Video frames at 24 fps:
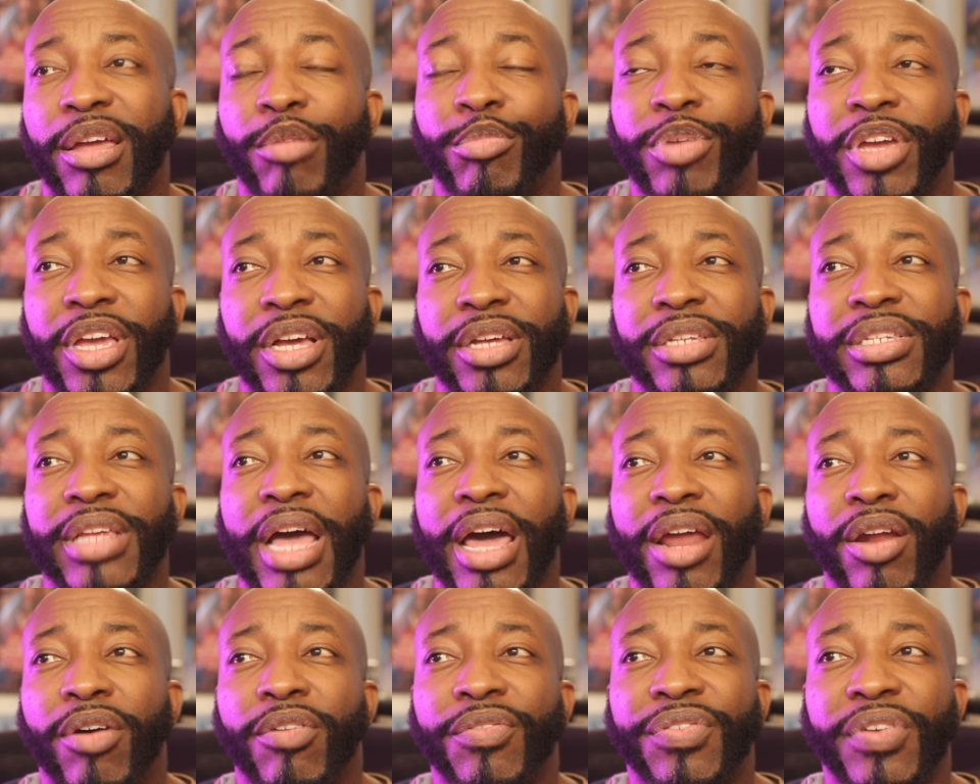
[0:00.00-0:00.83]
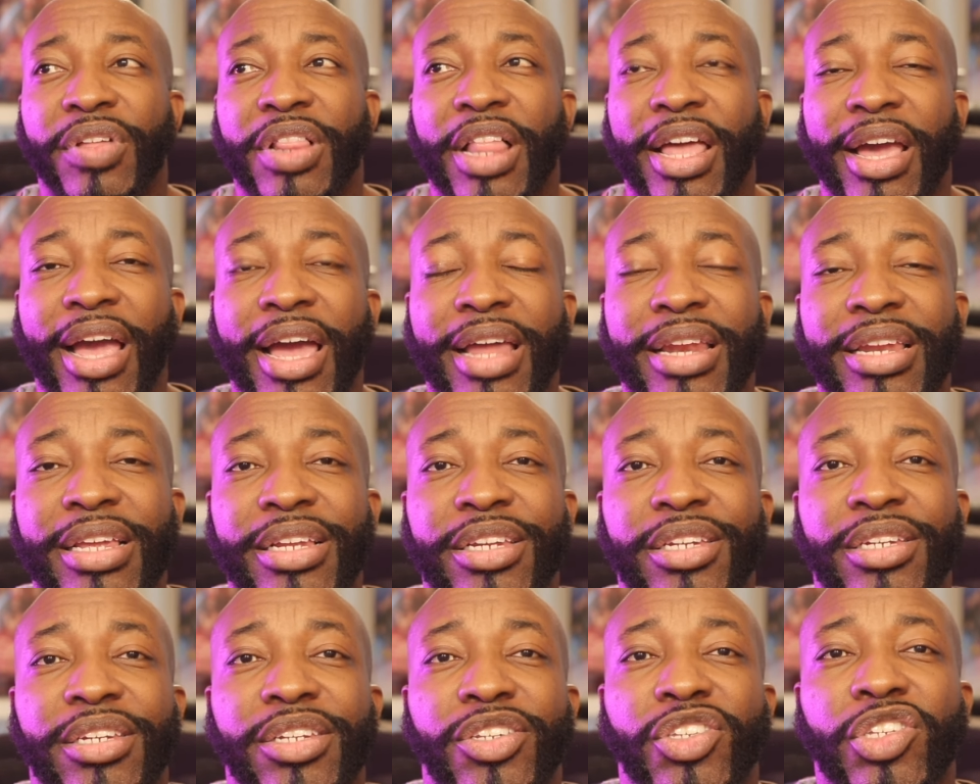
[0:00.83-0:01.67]
because I don't feel like I need
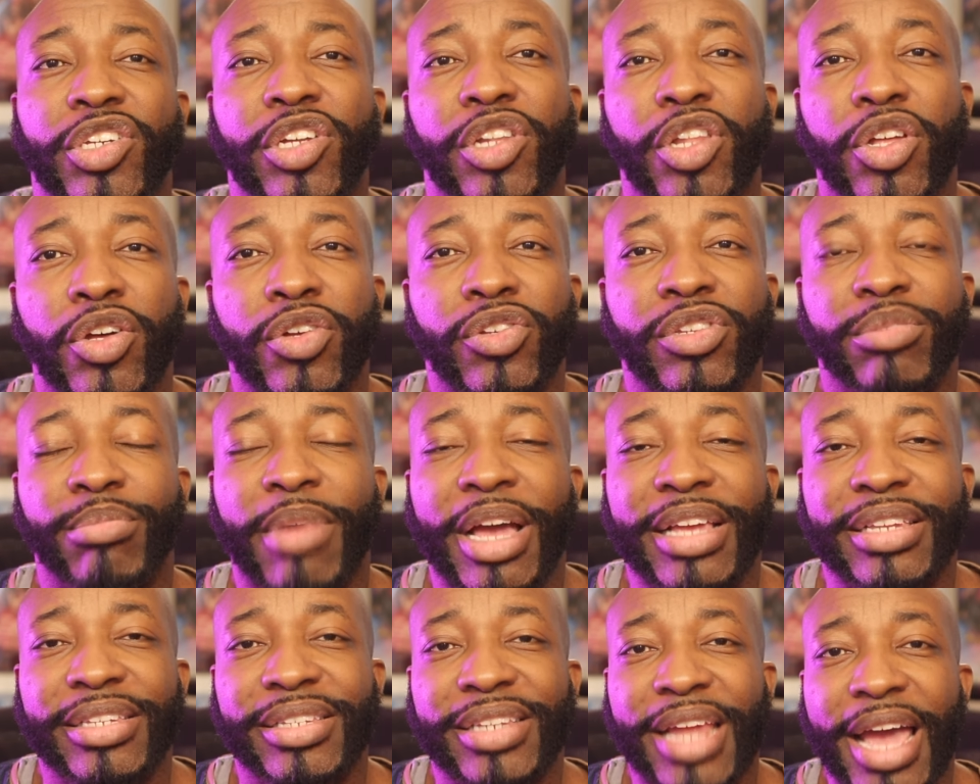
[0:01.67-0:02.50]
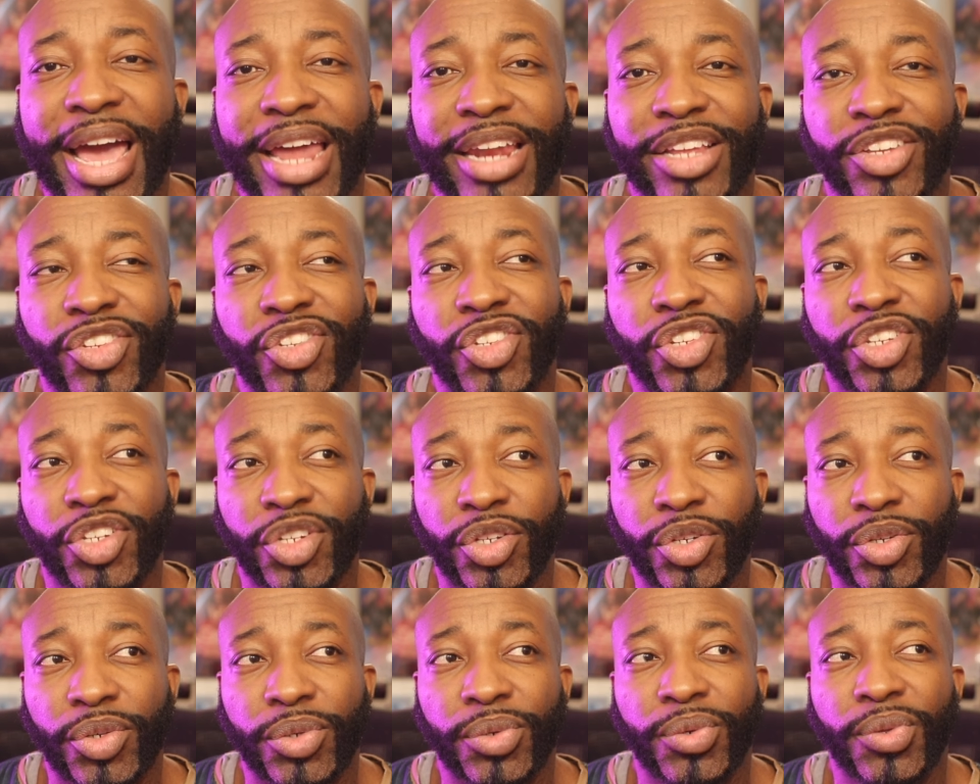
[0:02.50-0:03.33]
to disclose my status to
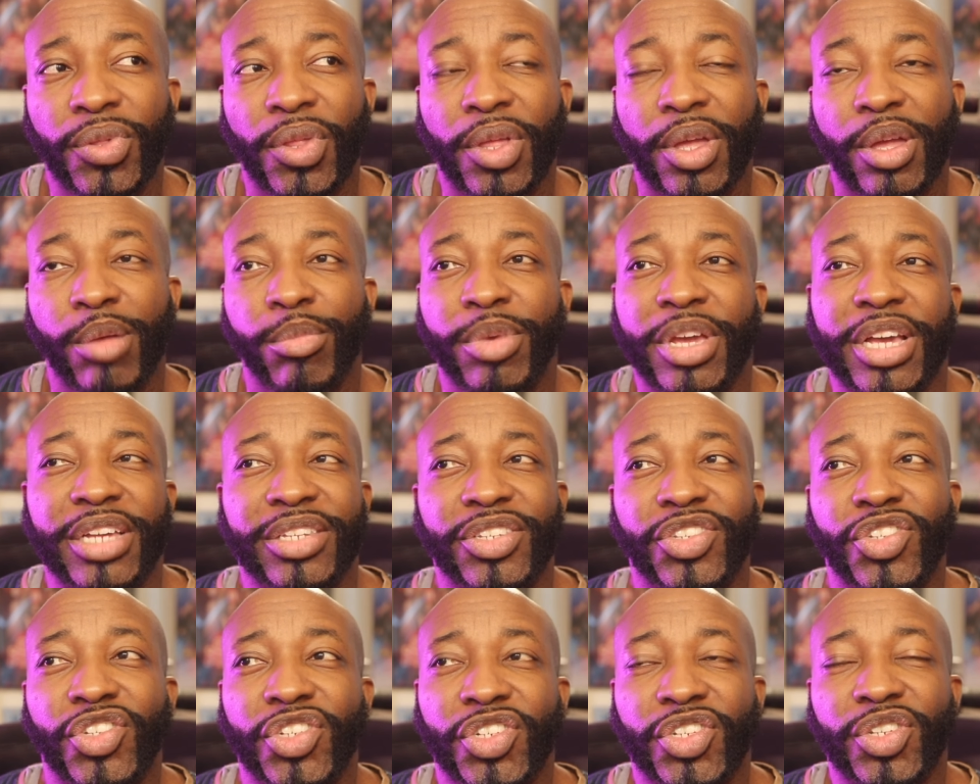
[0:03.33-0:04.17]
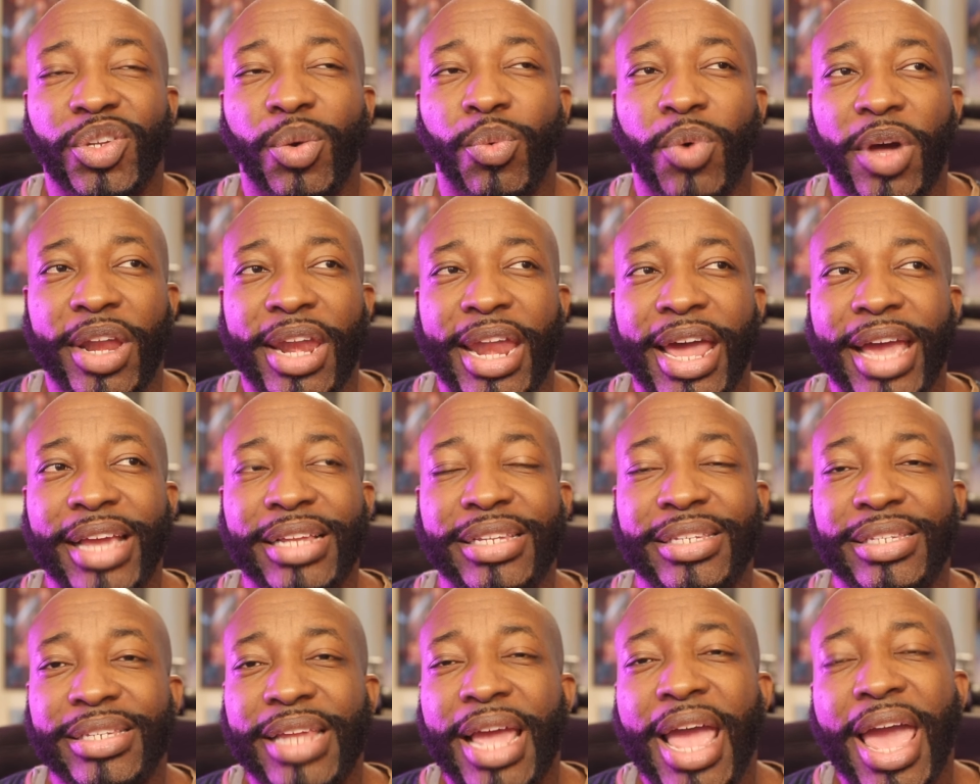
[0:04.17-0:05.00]
you because it's just a
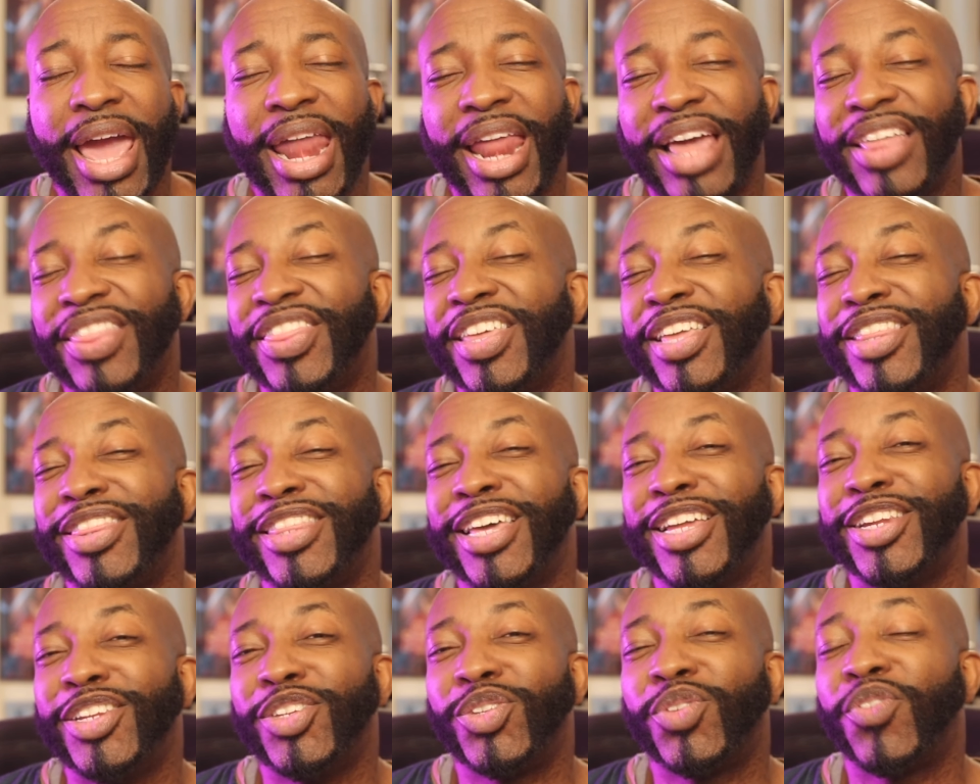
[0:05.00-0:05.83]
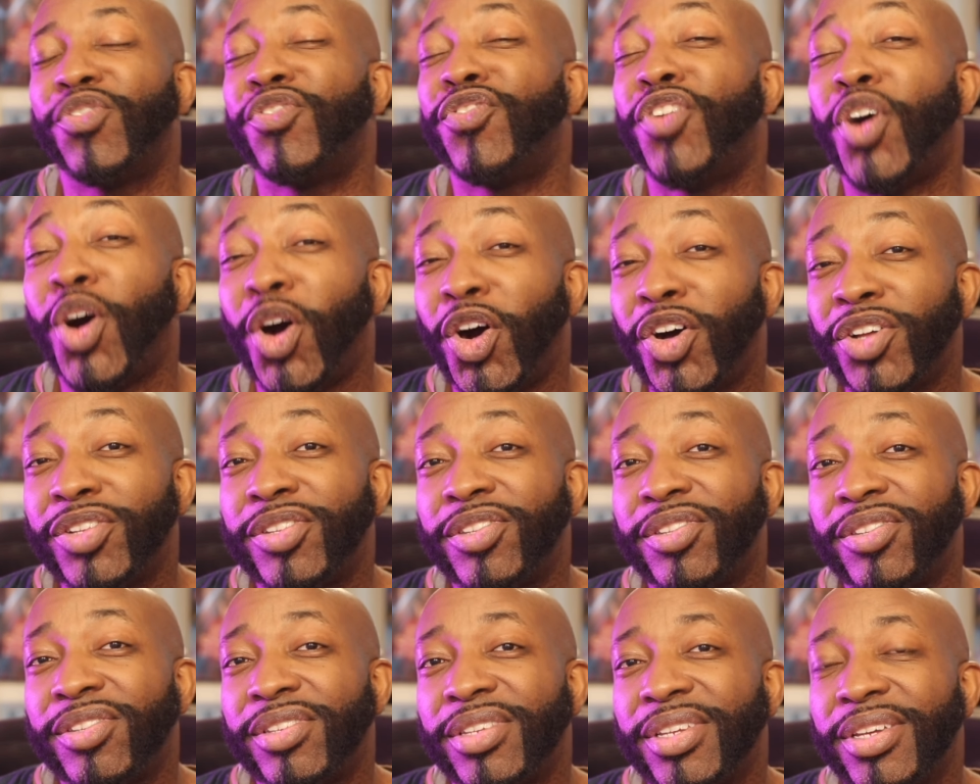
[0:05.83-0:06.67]
one-night stand. I think that is
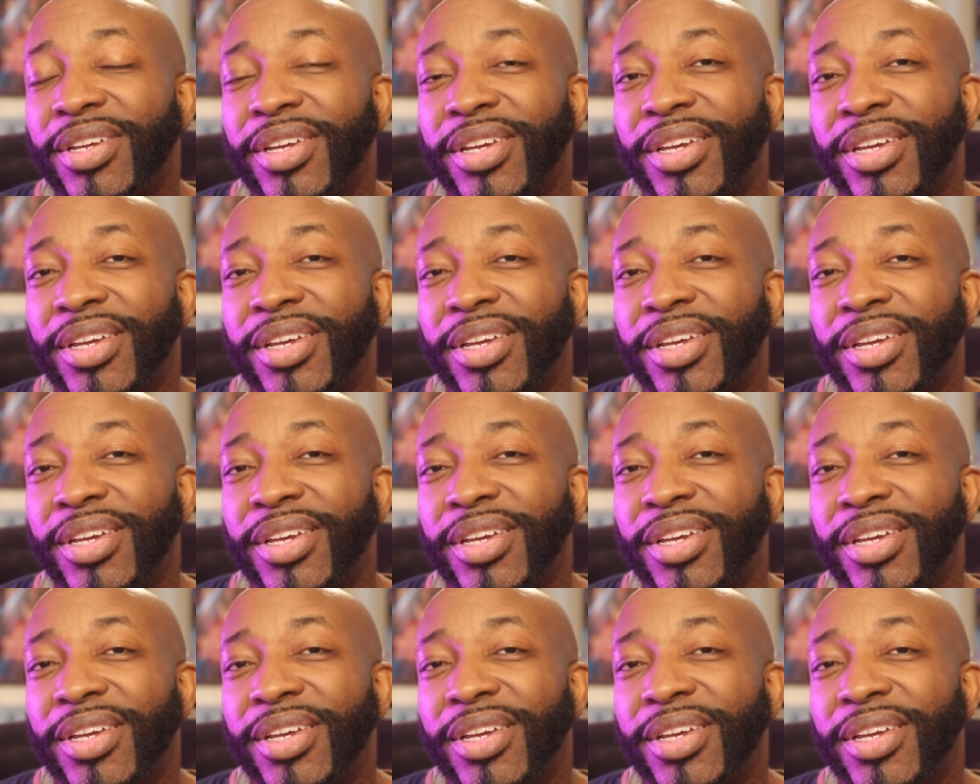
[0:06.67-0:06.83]
false.